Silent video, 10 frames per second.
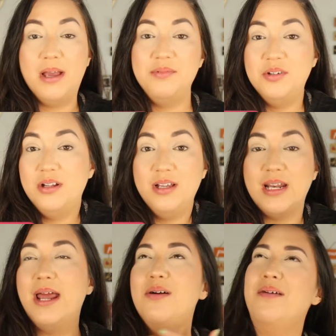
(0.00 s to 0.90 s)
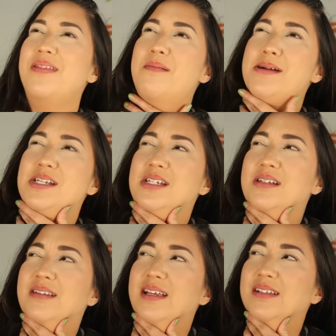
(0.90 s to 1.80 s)
I'm doing good. I don't have that
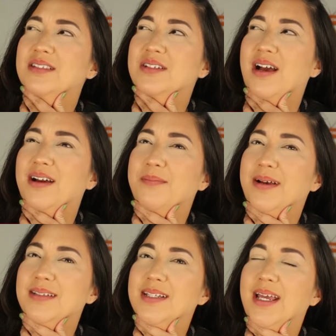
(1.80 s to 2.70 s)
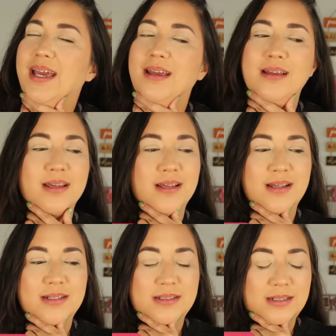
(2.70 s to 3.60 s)
much things to talk about today
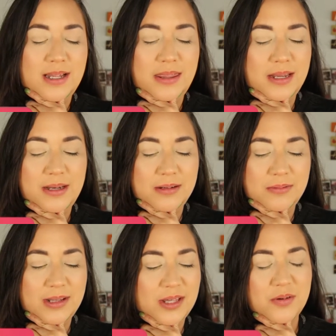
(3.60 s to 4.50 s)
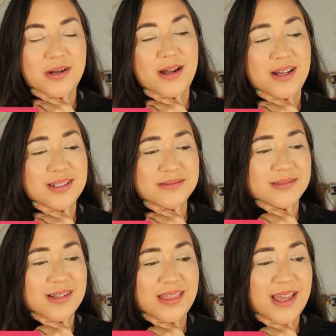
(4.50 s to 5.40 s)
nothing really going on,
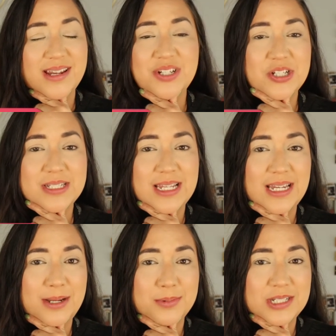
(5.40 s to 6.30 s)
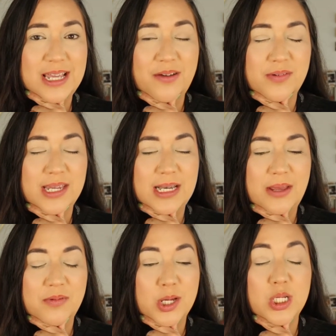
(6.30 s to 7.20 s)
not that interesting. I'm just having
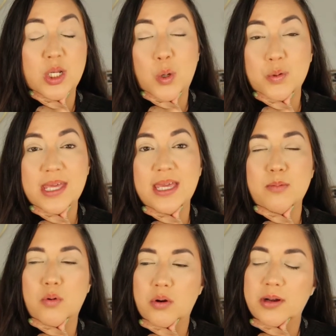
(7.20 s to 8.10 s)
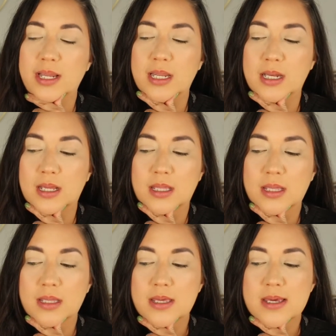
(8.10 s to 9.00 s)
a very low key, boring
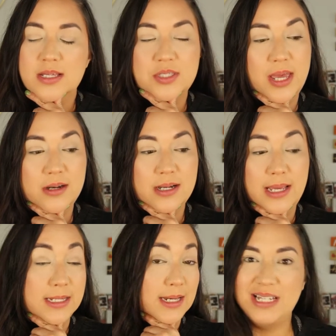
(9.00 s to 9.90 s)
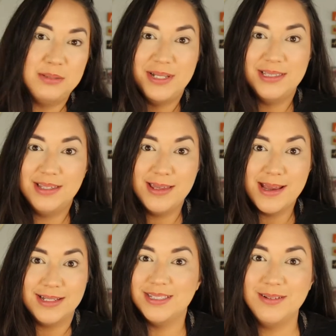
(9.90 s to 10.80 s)
Saturday. But that's basically
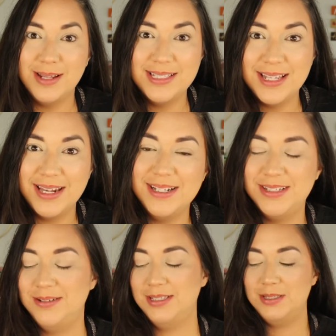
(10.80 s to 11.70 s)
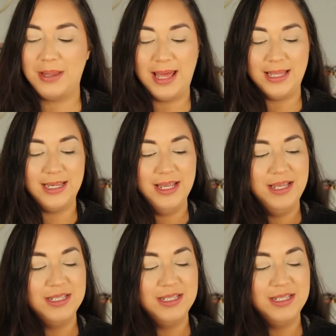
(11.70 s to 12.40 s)
it. So let's get into this palette.